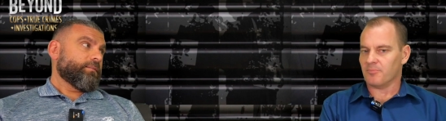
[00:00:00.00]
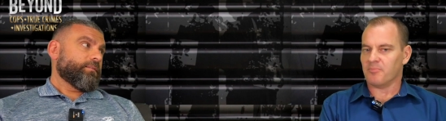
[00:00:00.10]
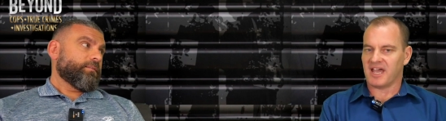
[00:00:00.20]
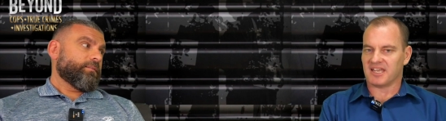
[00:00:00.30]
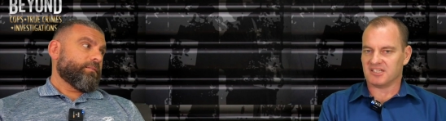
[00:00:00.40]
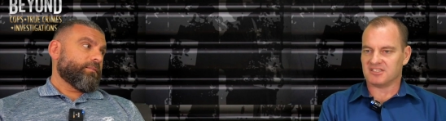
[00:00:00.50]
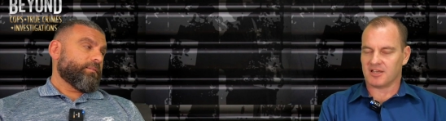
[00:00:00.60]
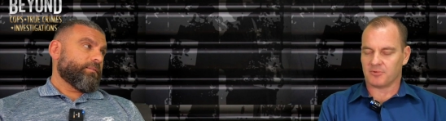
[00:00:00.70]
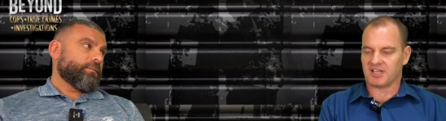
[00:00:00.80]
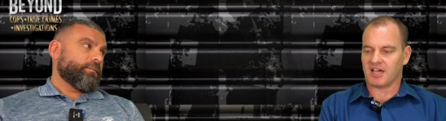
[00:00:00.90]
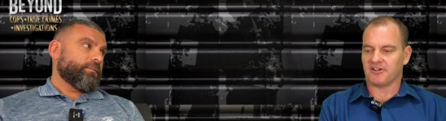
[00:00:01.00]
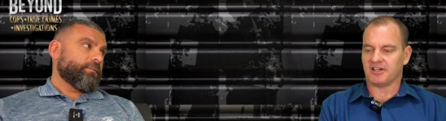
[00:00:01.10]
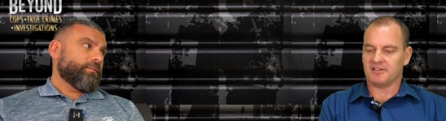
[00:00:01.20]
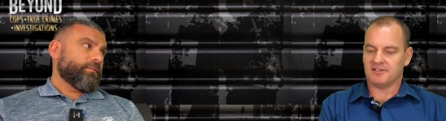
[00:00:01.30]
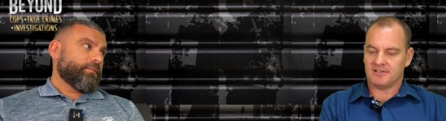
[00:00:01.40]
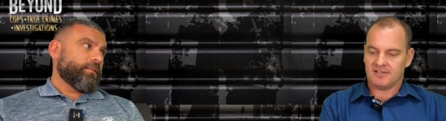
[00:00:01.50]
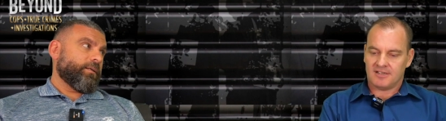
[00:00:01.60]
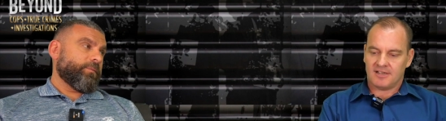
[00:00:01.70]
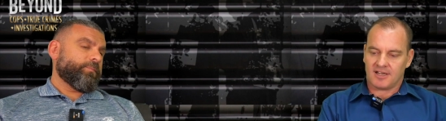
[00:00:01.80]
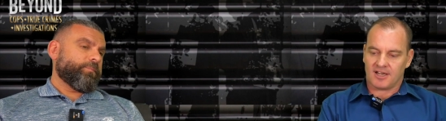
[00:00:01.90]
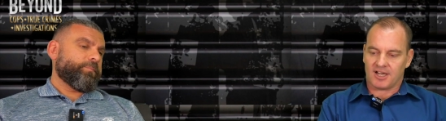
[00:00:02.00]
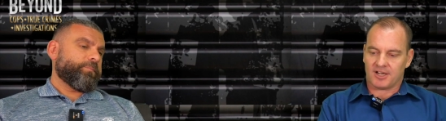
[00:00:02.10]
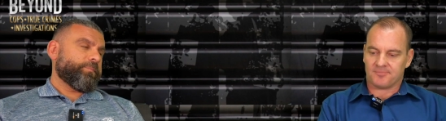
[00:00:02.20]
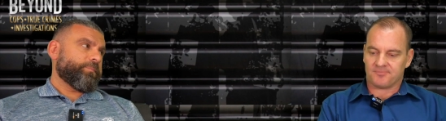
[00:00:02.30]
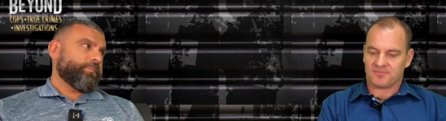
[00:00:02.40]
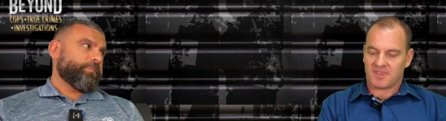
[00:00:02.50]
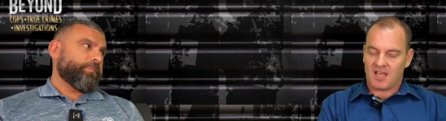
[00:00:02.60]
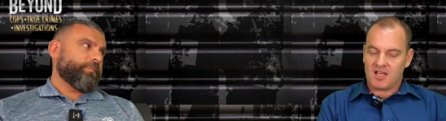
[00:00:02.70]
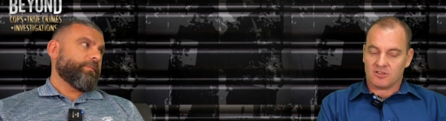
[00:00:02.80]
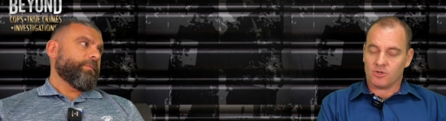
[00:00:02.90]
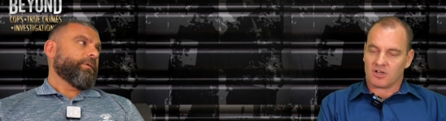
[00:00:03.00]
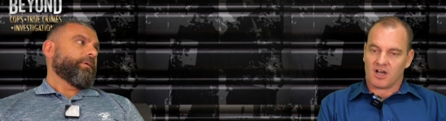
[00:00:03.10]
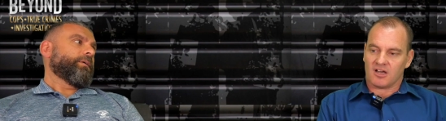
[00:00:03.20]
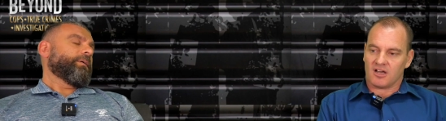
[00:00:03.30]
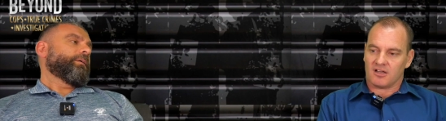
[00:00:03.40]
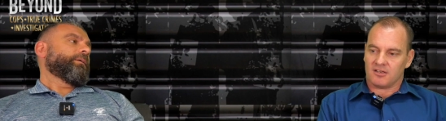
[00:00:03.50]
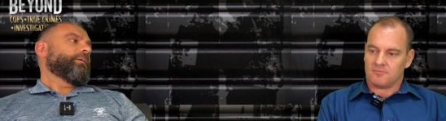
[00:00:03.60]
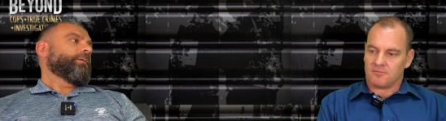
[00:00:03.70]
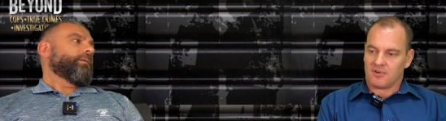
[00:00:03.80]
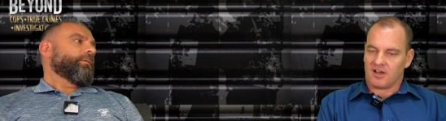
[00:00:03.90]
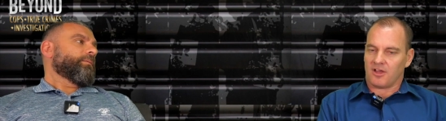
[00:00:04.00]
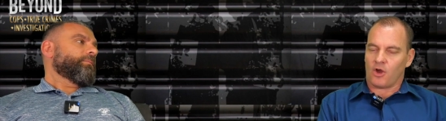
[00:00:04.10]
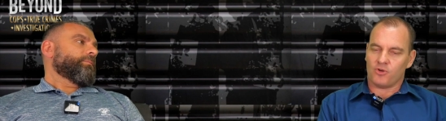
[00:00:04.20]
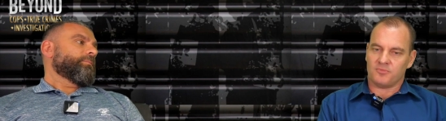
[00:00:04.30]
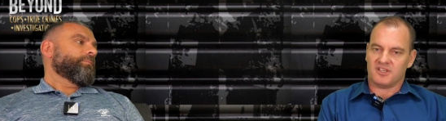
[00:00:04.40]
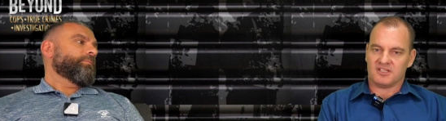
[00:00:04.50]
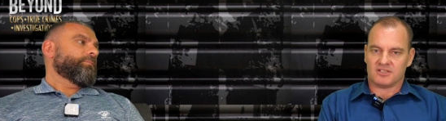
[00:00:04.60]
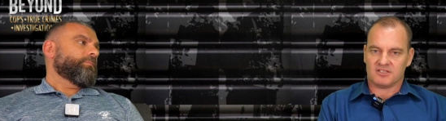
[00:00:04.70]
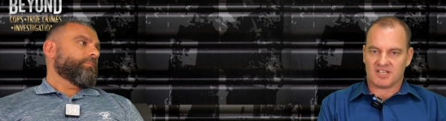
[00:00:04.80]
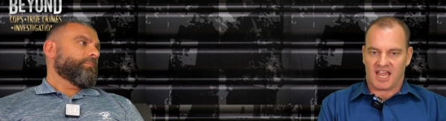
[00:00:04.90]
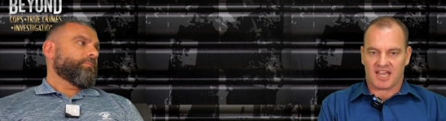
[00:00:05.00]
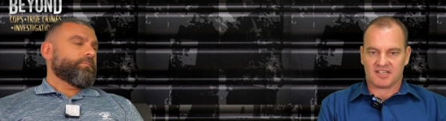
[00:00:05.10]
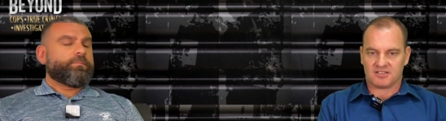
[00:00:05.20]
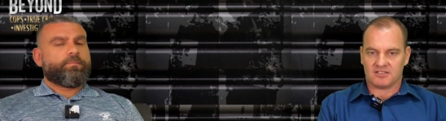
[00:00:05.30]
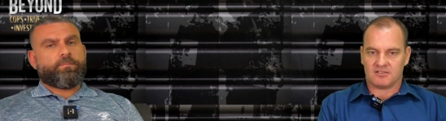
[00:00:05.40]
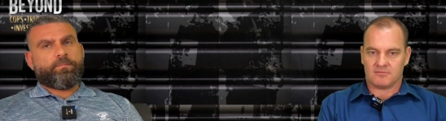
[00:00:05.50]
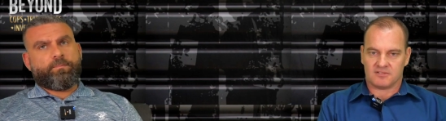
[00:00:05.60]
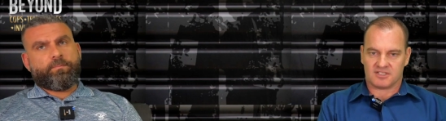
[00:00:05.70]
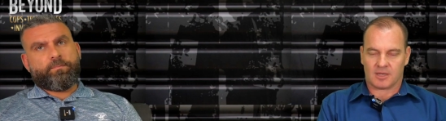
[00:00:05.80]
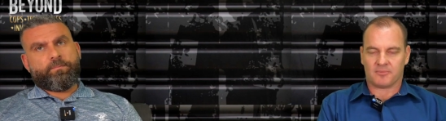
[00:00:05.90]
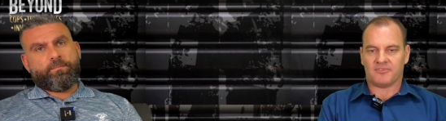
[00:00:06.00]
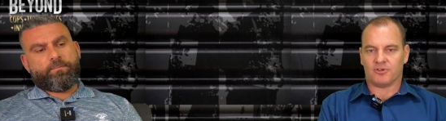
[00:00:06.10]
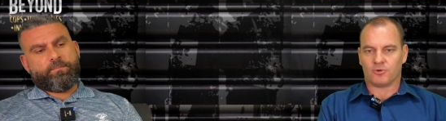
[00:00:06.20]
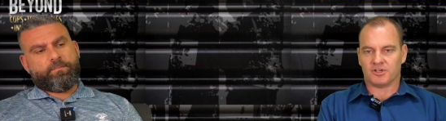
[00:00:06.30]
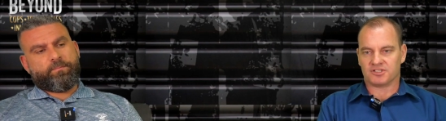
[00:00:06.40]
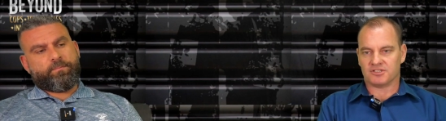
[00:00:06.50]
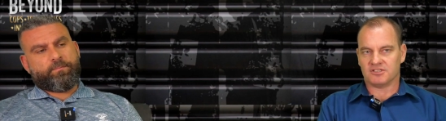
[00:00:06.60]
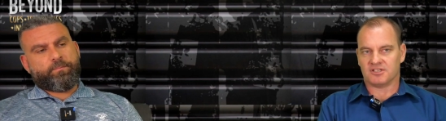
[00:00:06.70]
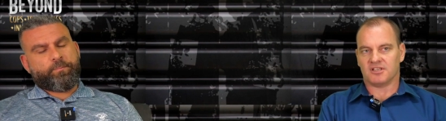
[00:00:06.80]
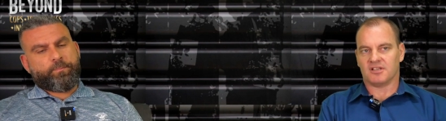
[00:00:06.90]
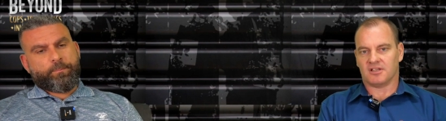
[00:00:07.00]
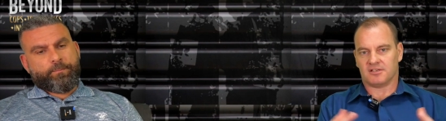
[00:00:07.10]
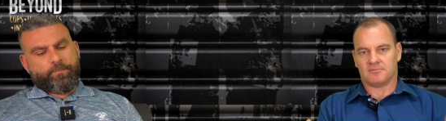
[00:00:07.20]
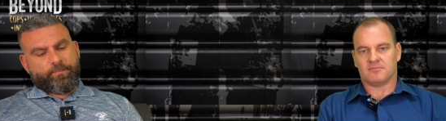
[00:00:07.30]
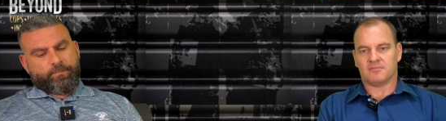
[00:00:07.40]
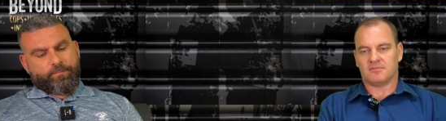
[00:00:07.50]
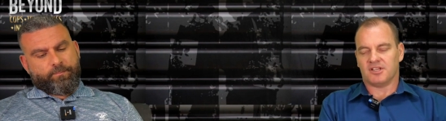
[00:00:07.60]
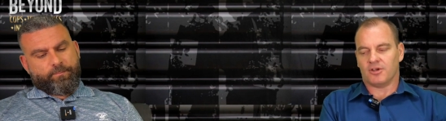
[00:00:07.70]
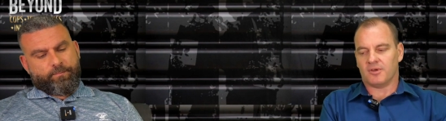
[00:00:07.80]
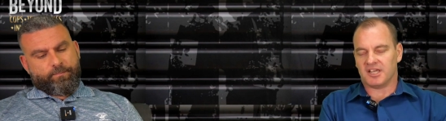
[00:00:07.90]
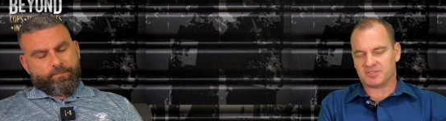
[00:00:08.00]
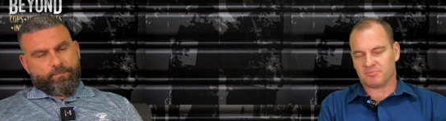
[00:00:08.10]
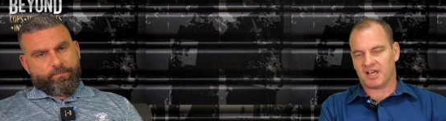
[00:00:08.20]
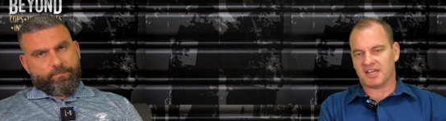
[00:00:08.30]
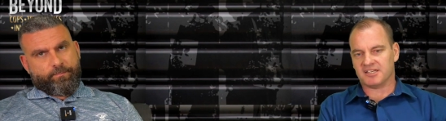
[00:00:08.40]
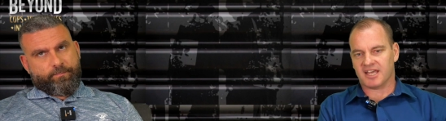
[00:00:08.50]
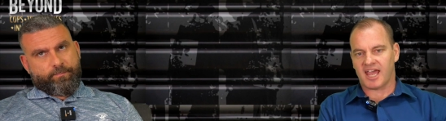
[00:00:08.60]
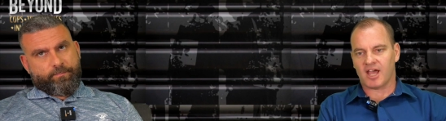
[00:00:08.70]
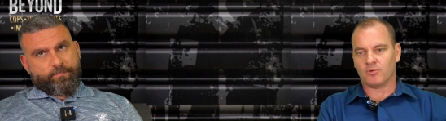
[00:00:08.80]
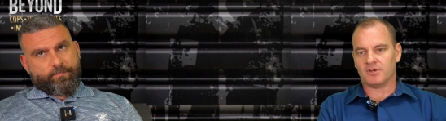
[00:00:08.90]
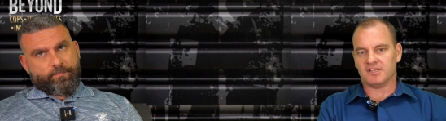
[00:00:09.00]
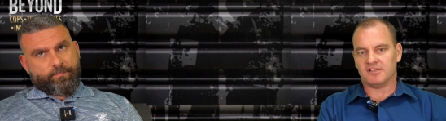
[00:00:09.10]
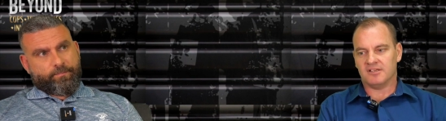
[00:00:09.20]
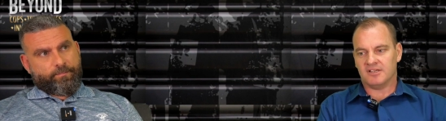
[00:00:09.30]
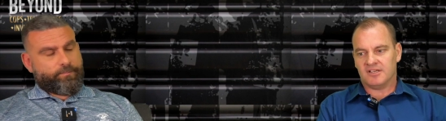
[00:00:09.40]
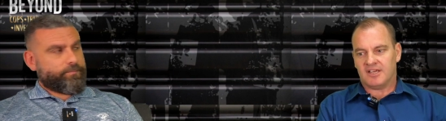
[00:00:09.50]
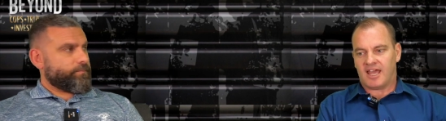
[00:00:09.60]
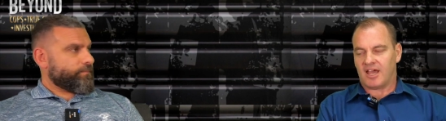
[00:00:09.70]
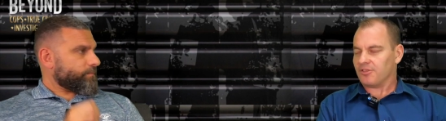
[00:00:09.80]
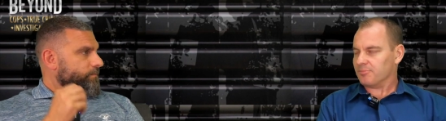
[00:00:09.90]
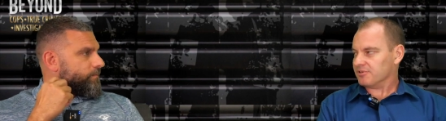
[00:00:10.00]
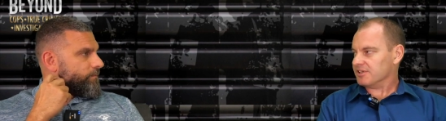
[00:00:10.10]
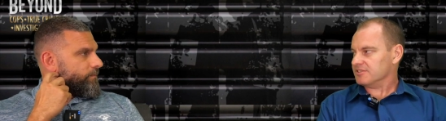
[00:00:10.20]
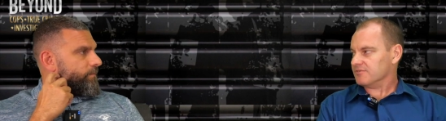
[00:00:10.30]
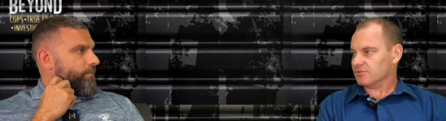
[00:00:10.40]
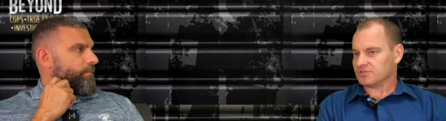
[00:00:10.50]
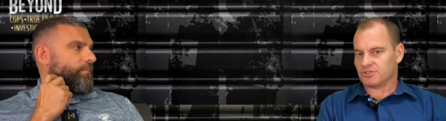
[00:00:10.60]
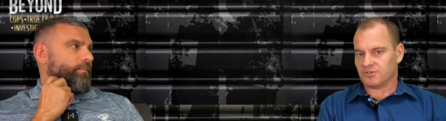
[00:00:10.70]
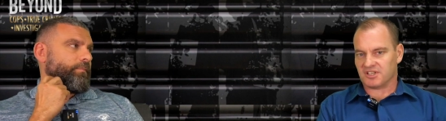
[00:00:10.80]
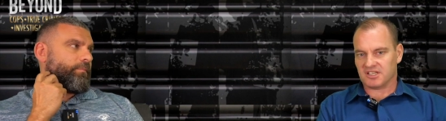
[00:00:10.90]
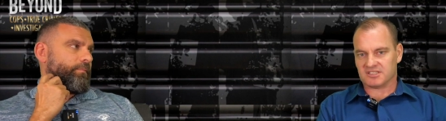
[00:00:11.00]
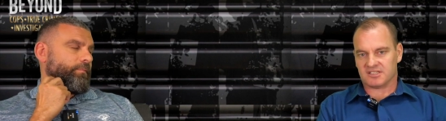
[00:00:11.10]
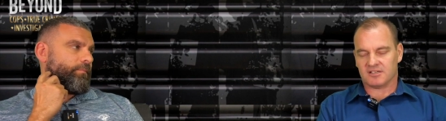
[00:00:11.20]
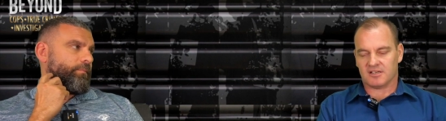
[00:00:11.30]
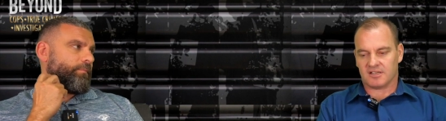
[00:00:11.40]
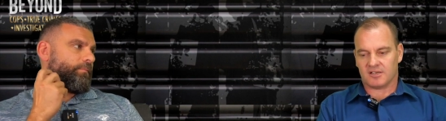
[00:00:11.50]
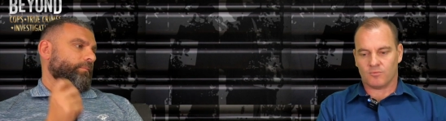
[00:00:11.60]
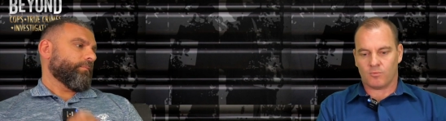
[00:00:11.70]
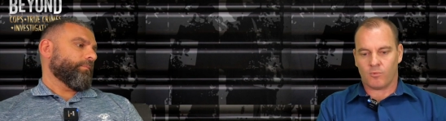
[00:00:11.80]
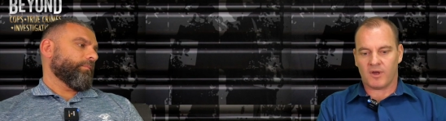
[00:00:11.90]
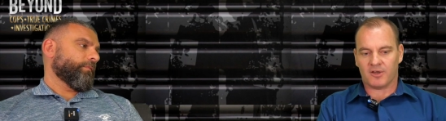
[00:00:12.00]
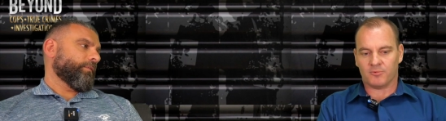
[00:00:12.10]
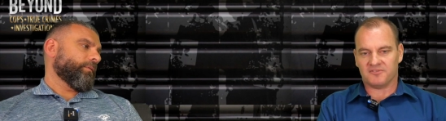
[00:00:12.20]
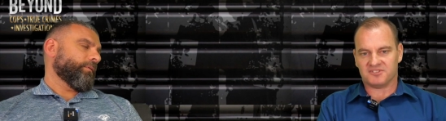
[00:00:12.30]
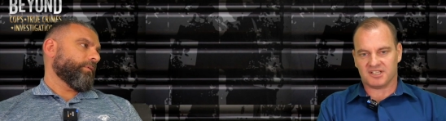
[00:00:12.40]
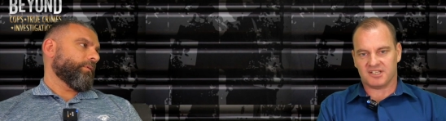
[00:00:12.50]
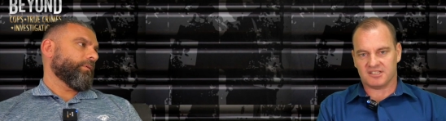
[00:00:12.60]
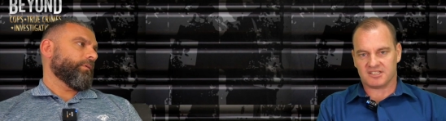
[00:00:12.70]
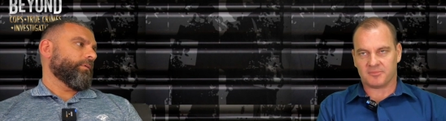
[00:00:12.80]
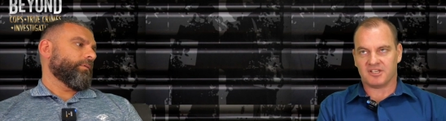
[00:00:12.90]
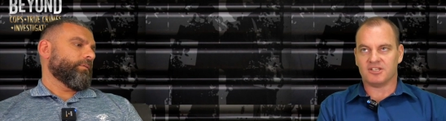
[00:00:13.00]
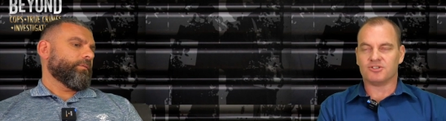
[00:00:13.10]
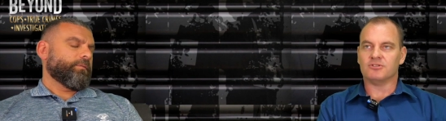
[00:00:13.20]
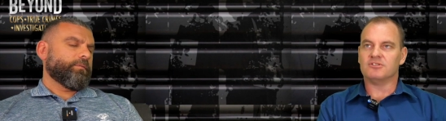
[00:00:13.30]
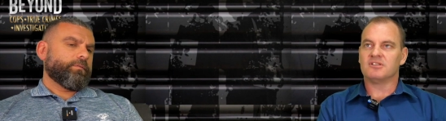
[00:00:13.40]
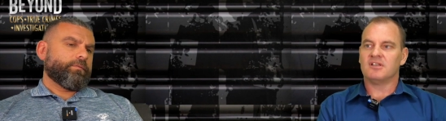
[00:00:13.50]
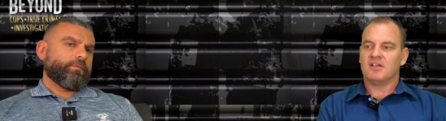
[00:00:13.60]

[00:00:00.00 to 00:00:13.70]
Speaker 1: the baggage that we carry. Um, look, I, I, I hope this has answered some of your questions and, and you know explained how we how the police force do things and, and where we've seen some of the issues.